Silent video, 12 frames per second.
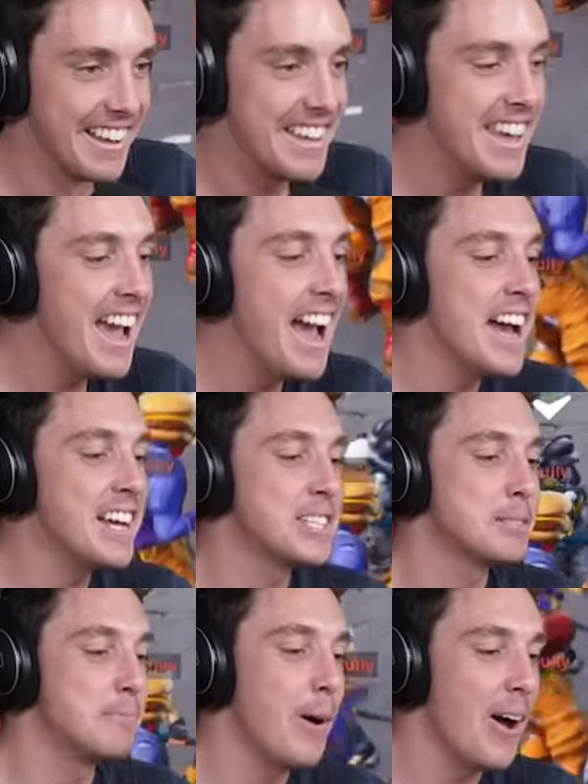
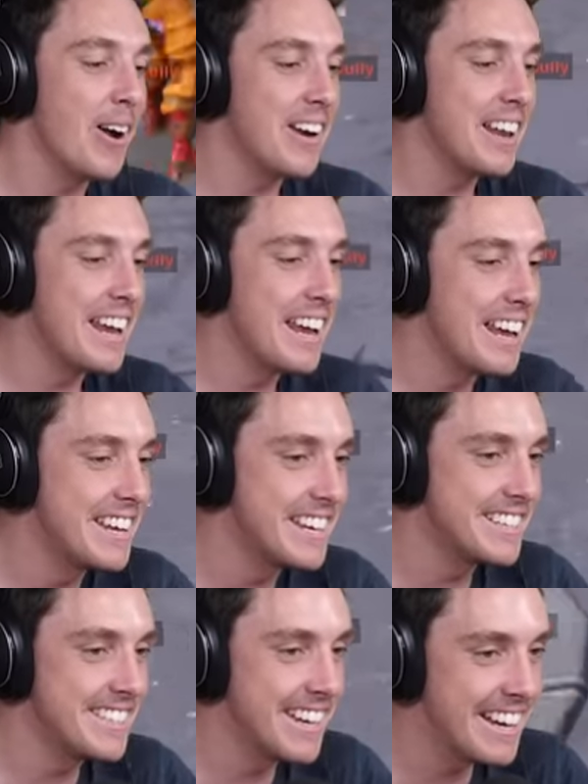Yes, Bodie, you
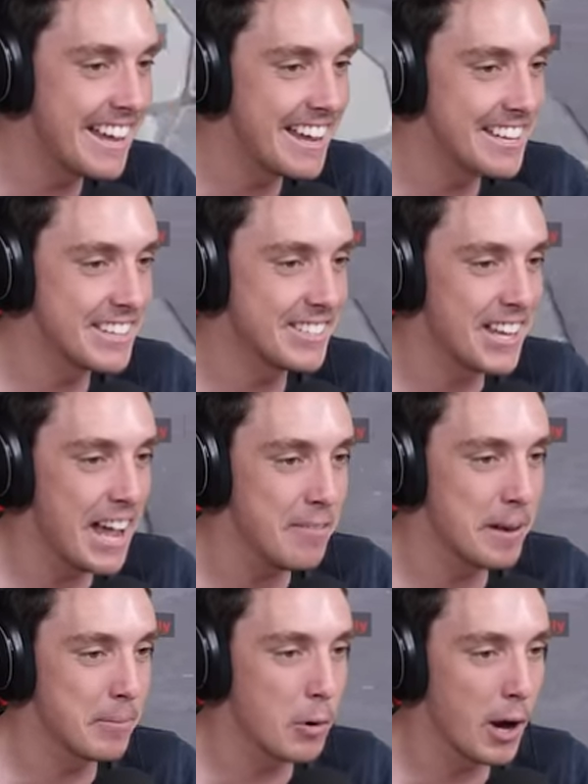did it. You're
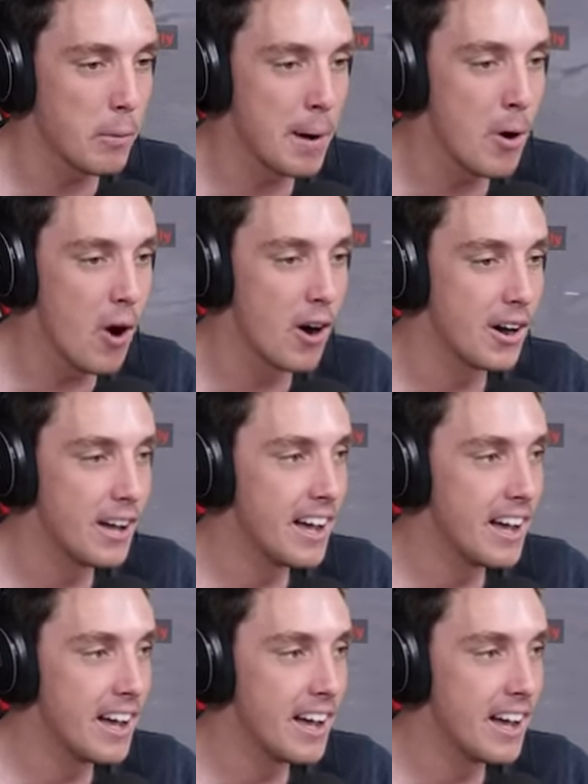saving him. Quick, one more.